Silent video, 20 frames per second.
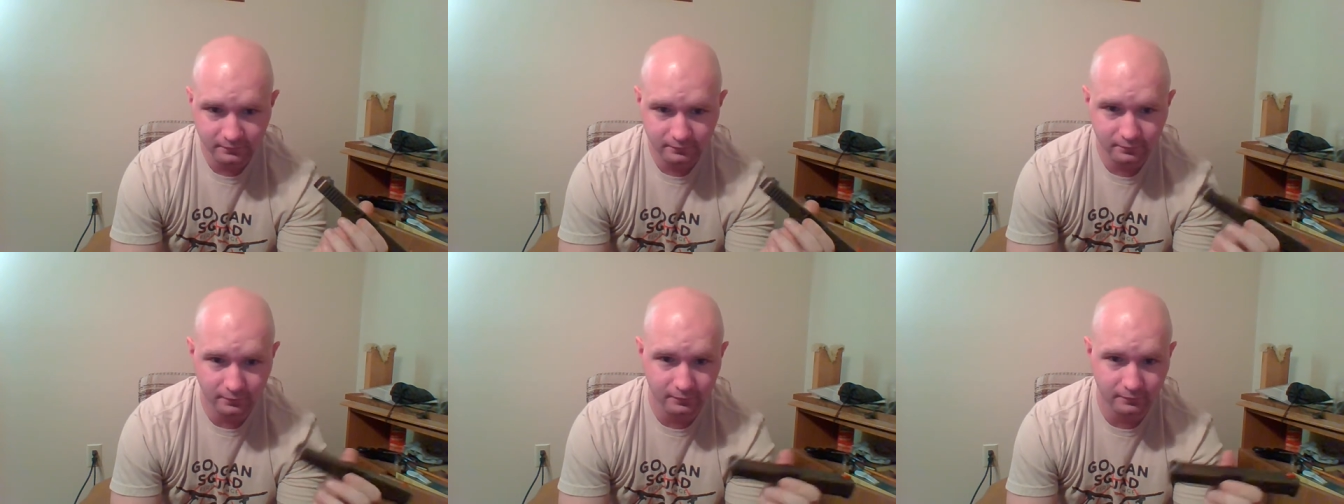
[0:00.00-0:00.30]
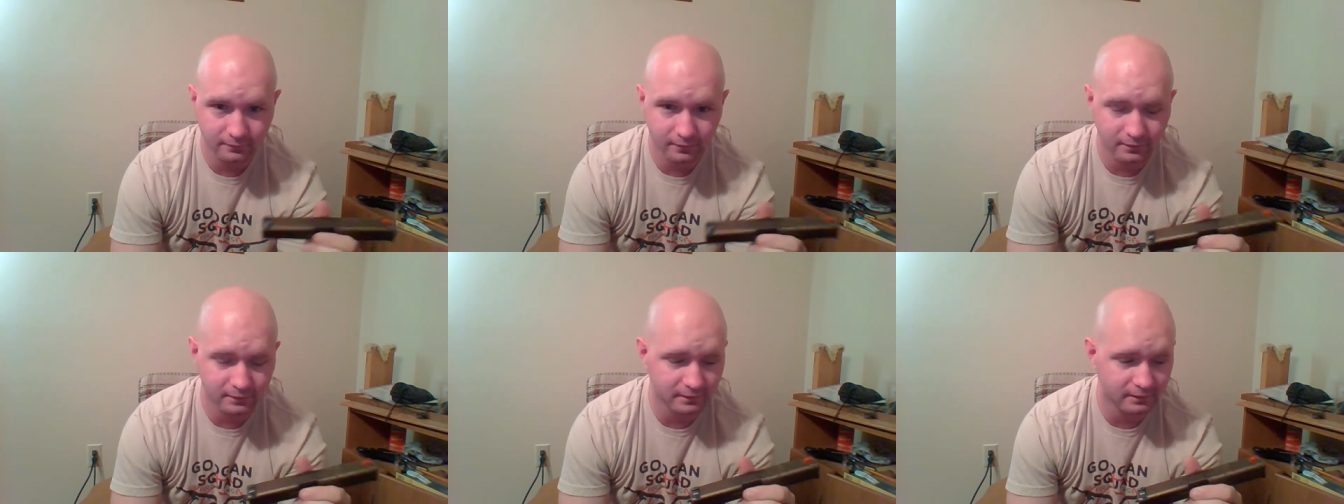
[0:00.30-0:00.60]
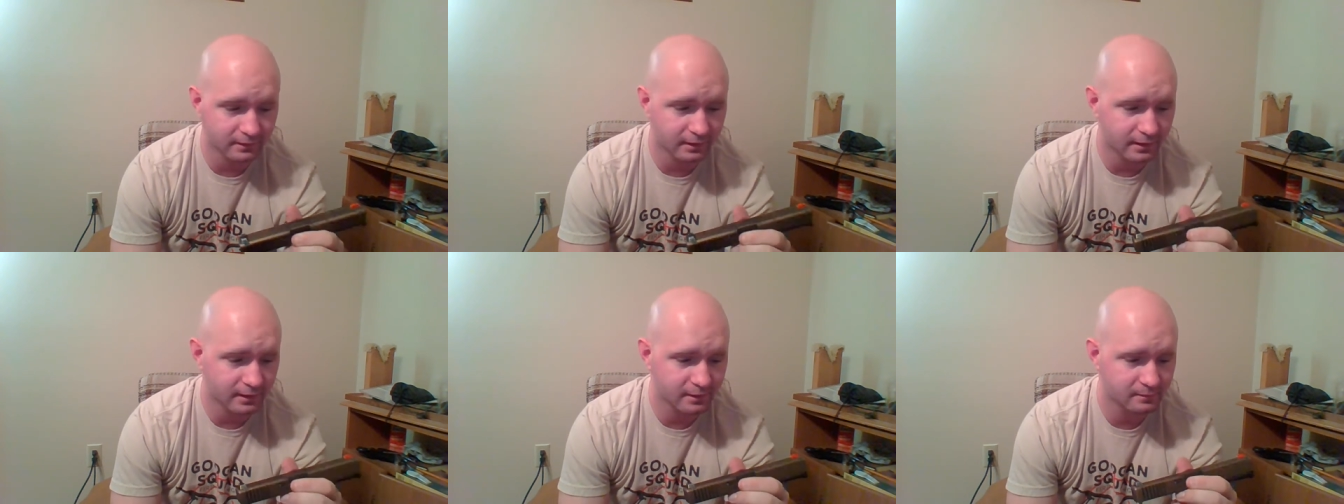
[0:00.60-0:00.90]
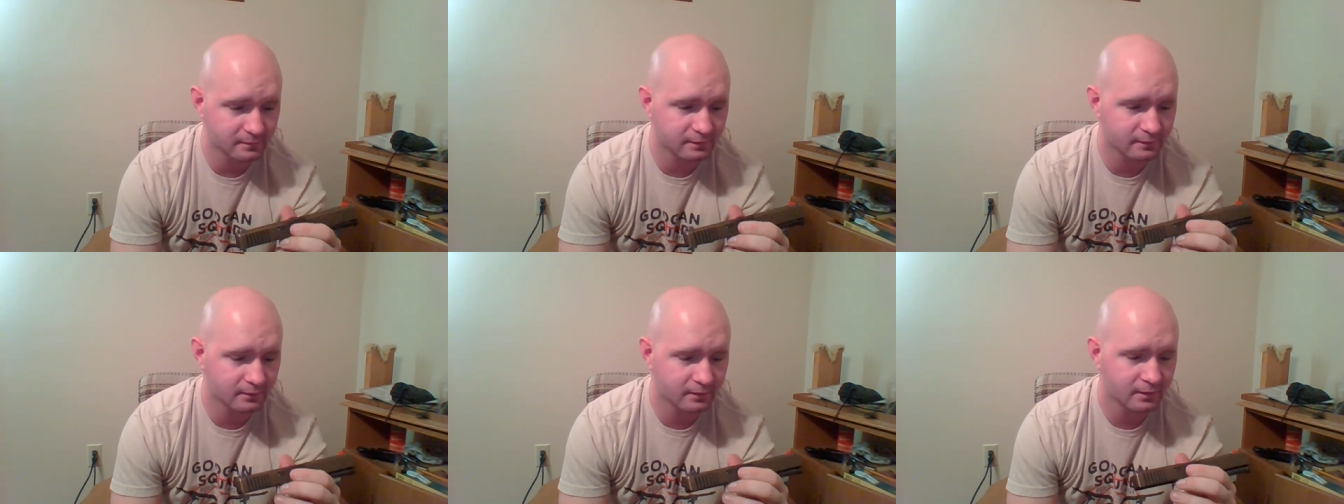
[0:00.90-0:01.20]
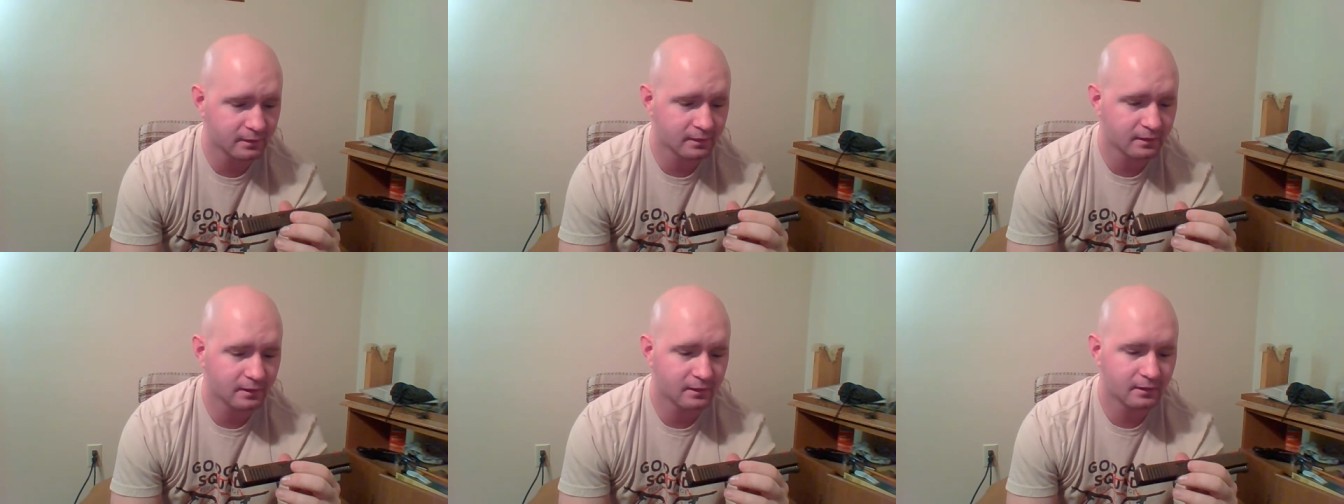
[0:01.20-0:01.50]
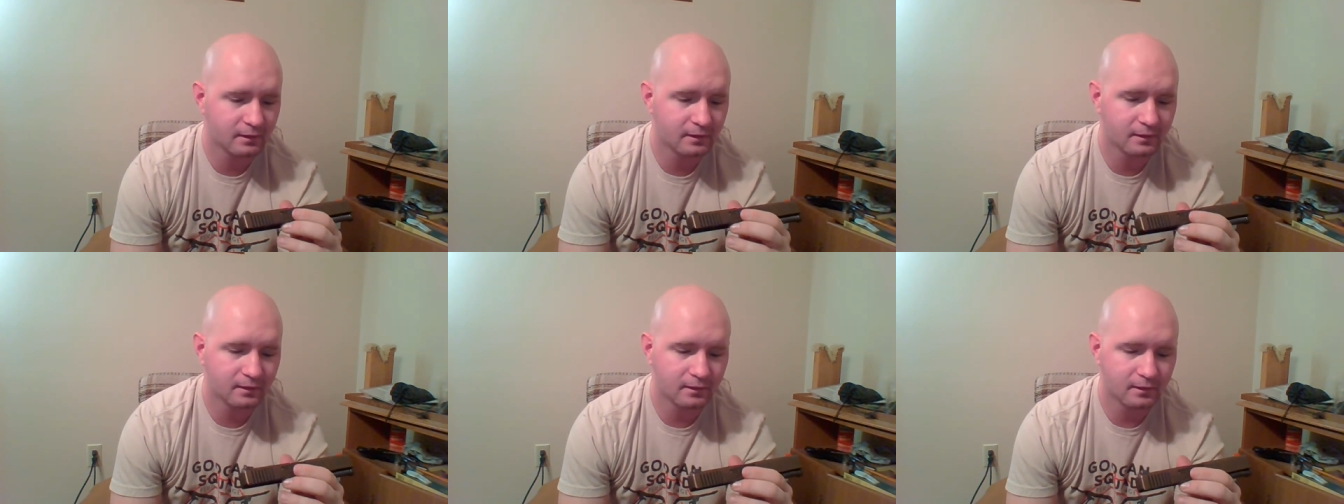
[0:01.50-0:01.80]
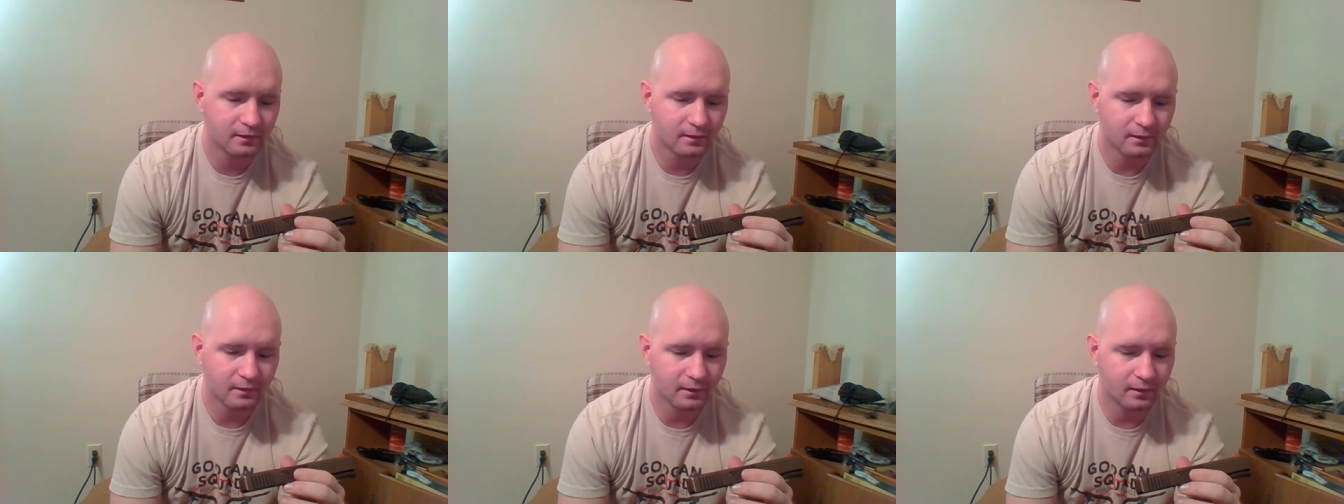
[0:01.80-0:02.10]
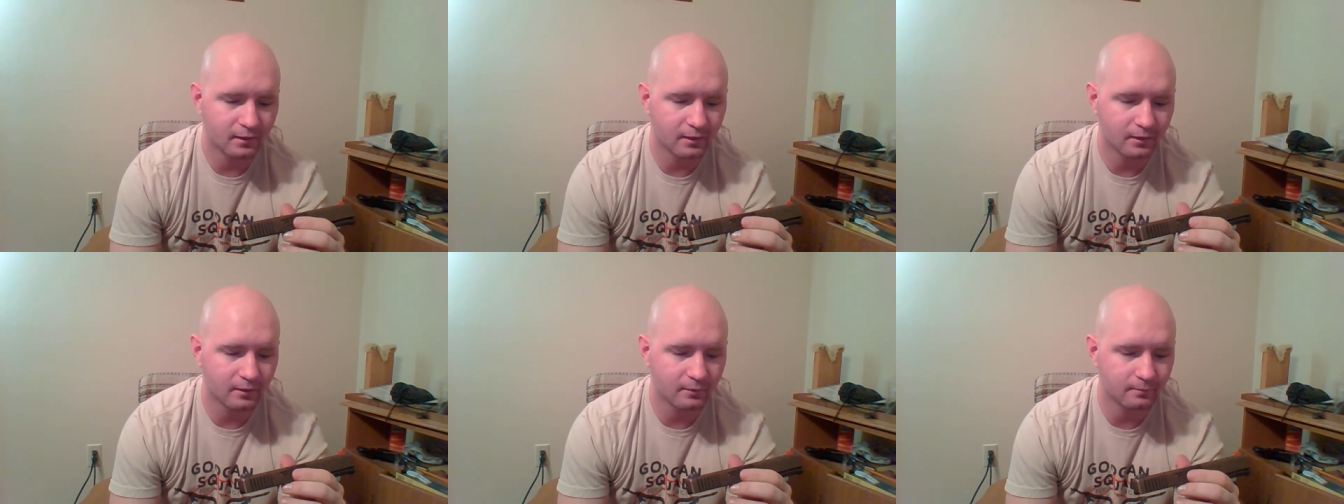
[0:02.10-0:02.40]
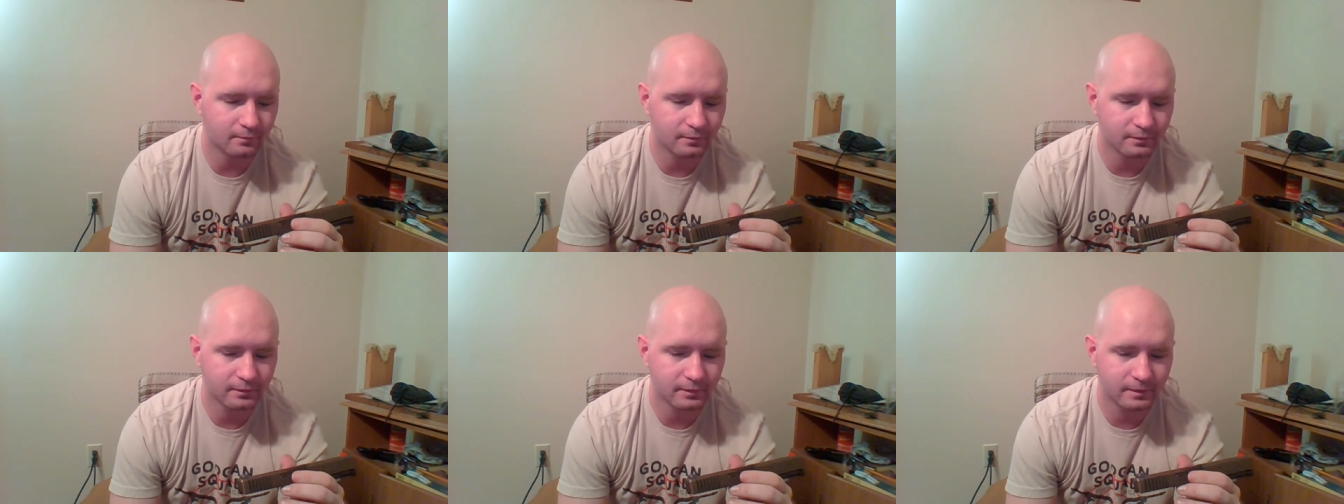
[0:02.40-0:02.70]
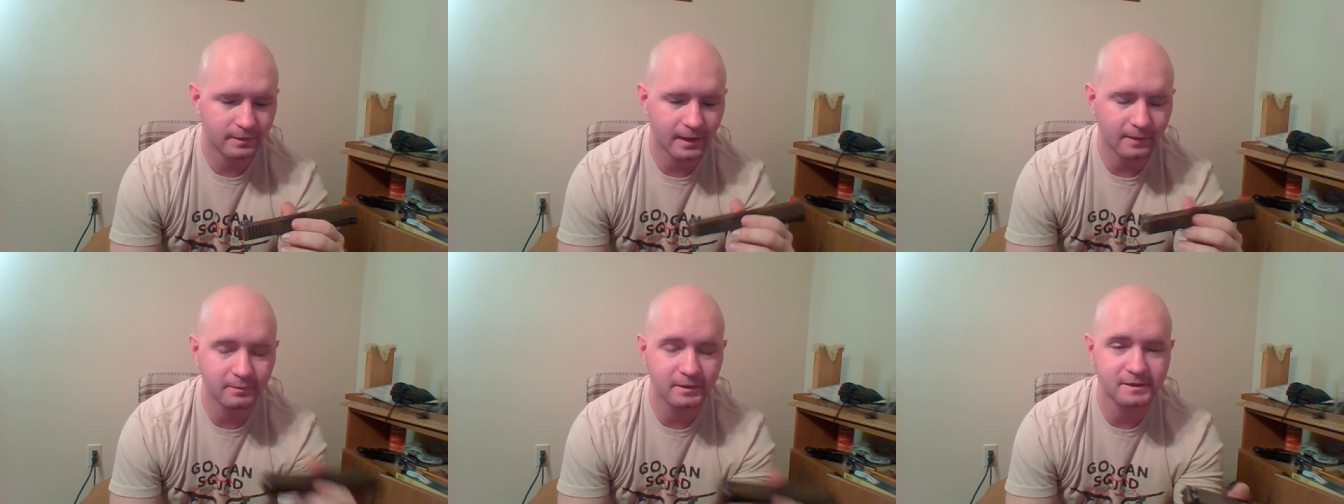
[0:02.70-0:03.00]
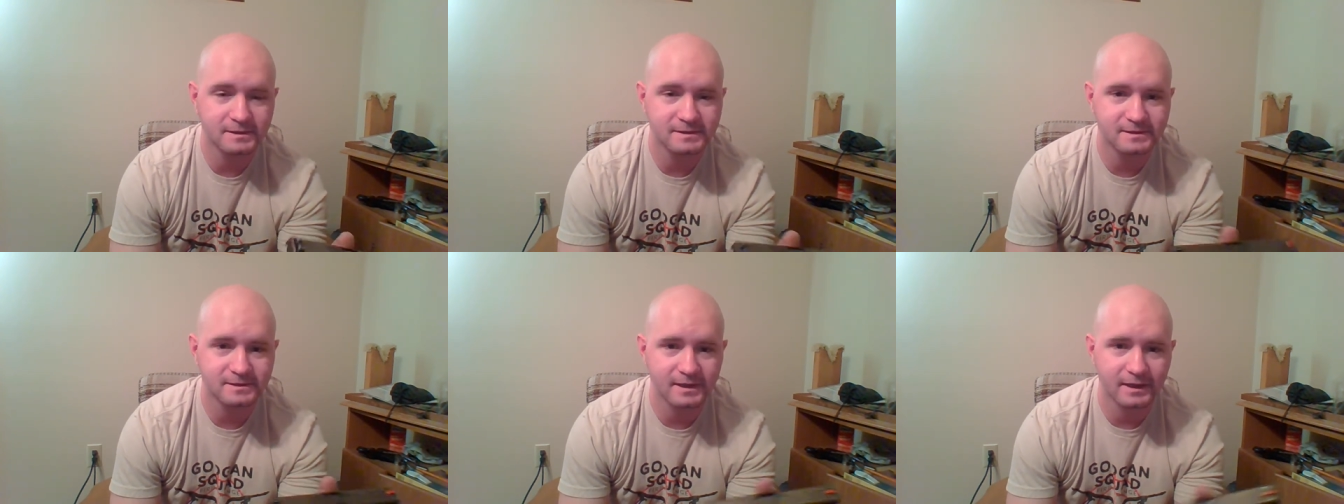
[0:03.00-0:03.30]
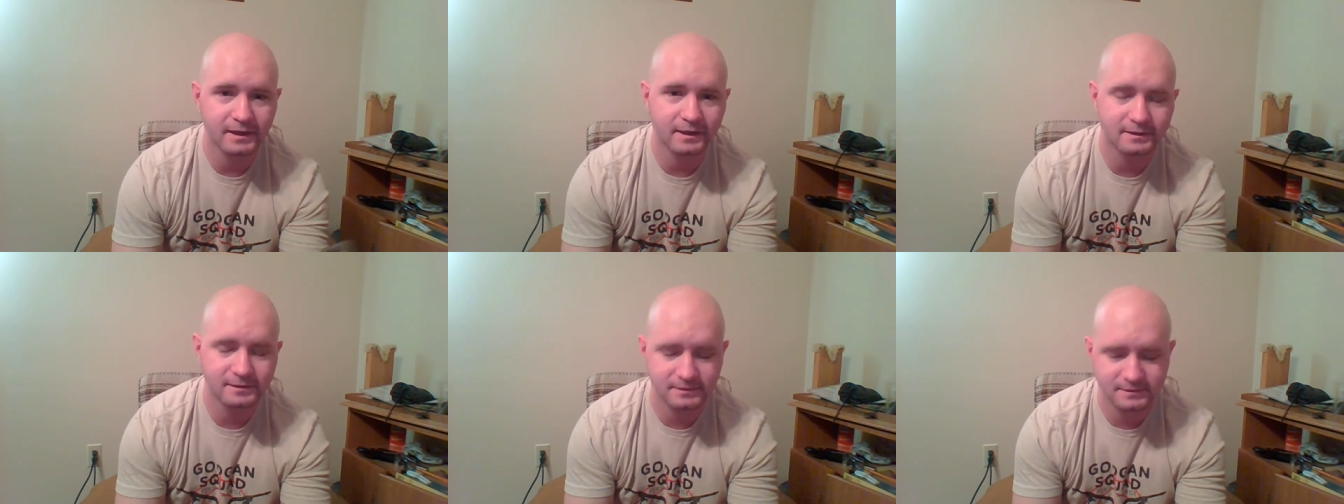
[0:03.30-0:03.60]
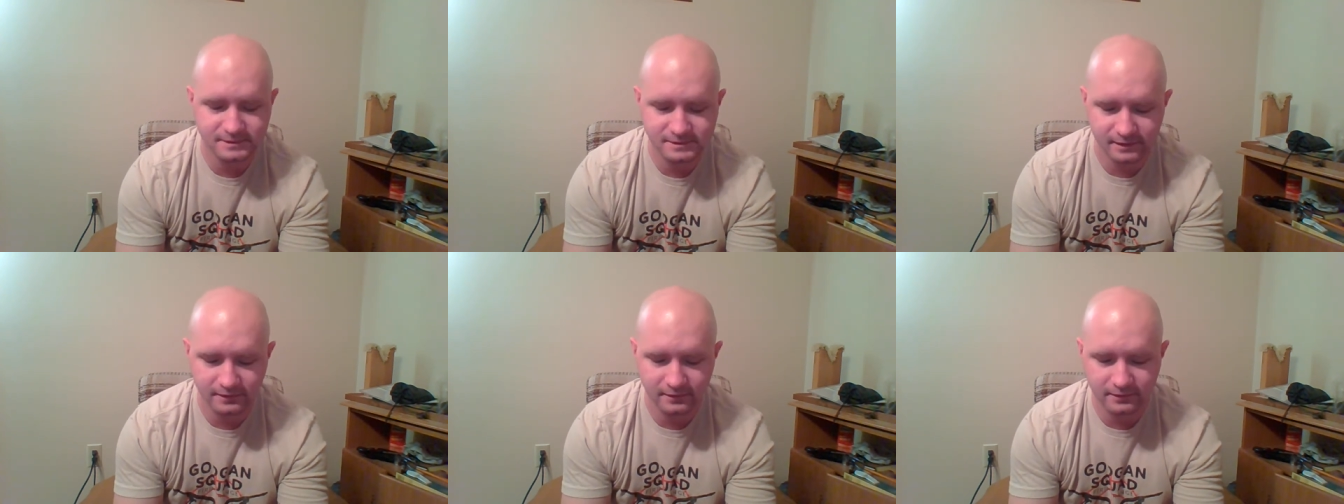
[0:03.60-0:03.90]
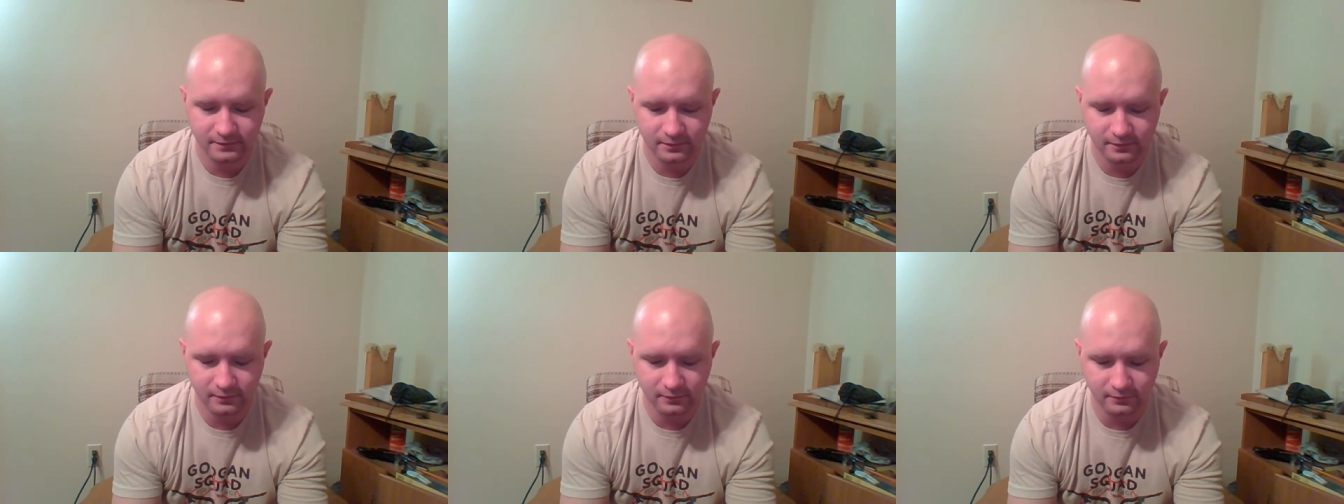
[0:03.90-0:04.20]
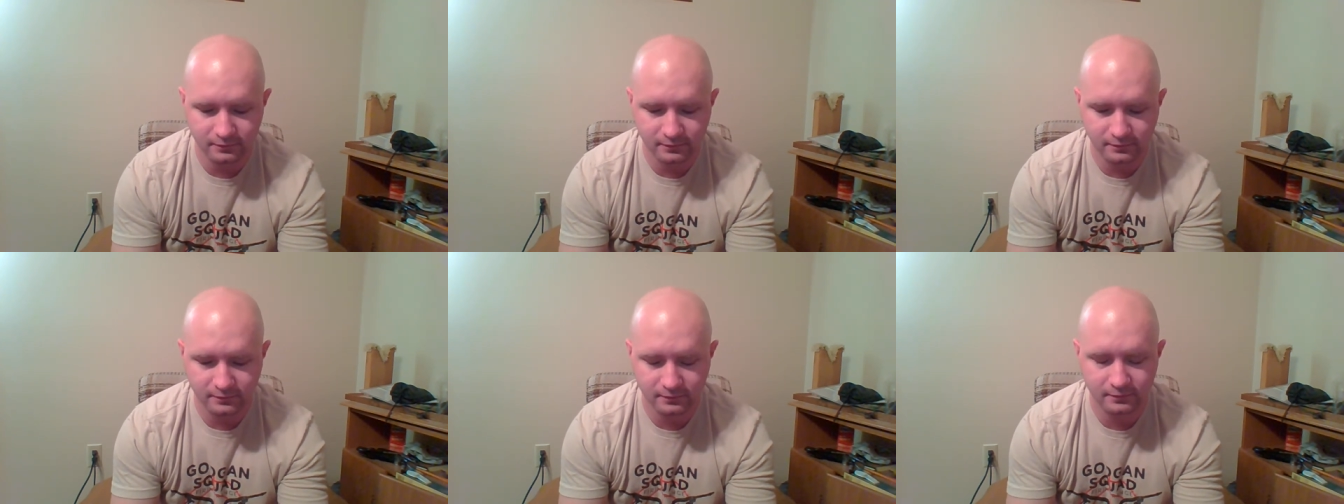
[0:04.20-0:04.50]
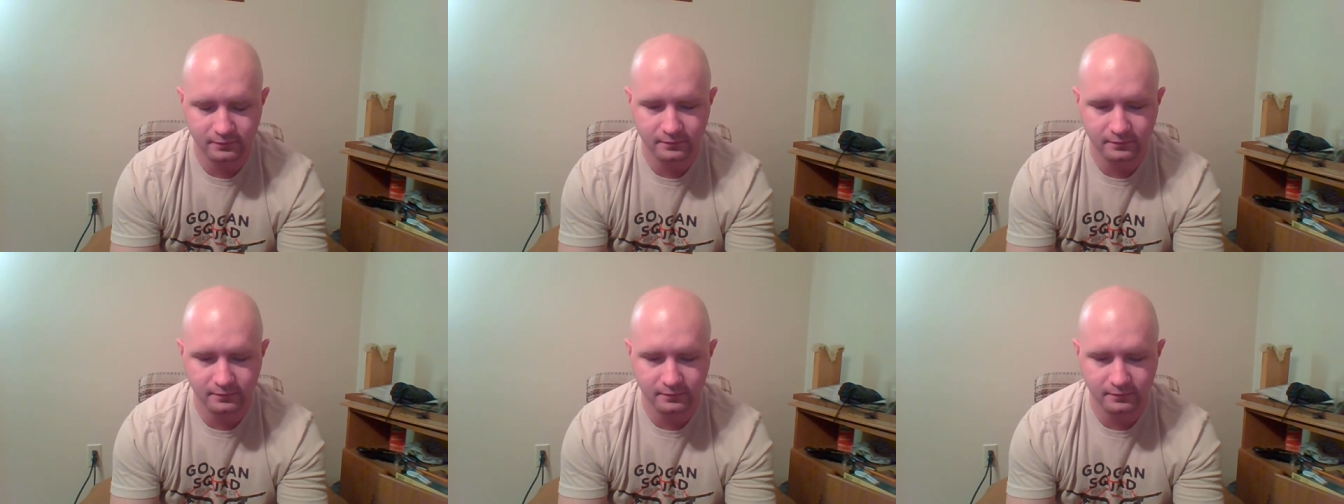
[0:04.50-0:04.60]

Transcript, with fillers: for fun and games. Um, that being said, Cerakote,